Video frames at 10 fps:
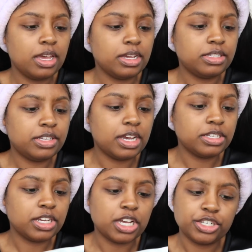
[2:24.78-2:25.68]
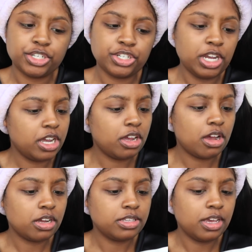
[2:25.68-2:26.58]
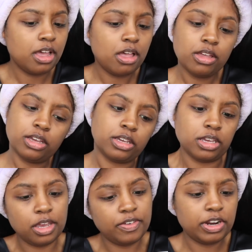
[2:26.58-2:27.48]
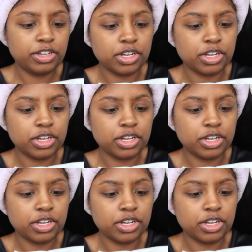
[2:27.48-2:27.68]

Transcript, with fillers: It says, shake a cocktail, give it a